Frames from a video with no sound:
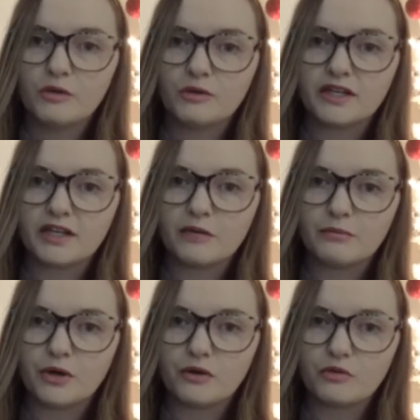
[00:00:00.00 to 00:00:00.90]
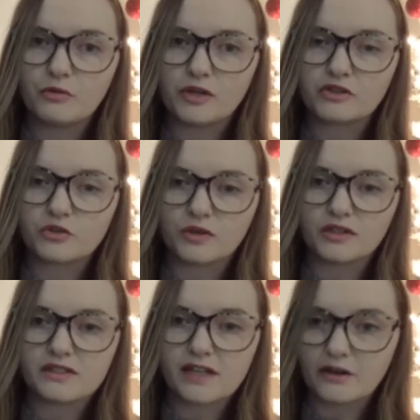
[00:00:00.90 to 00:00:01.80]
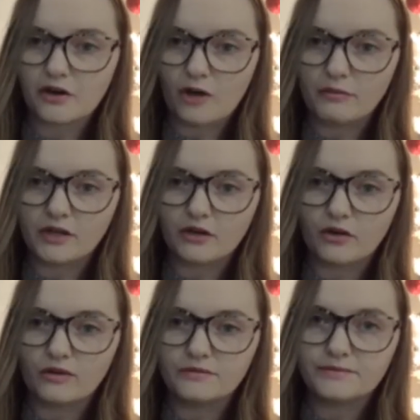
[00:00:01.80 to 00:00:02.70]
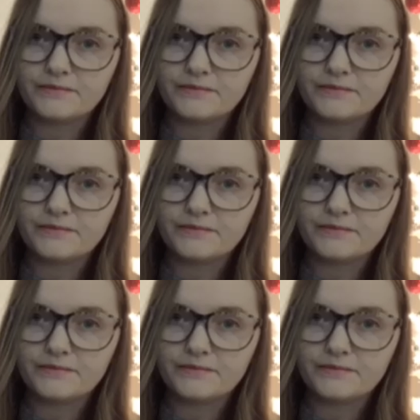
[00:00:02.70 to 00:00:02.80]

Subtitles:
where they can both work towards a common goal.